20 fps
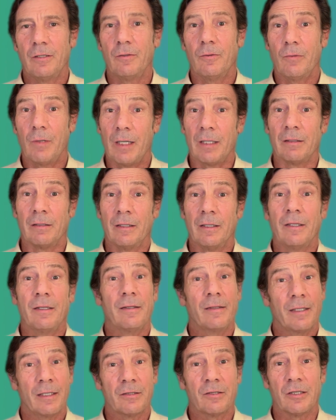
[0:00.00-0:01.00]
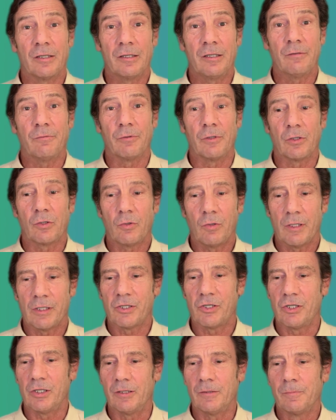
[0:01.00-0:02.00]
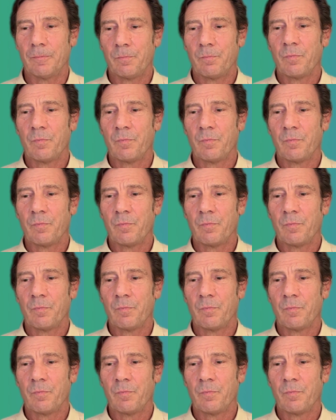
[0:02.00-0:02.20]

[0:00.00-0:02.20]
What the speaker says: Well, that's a different question.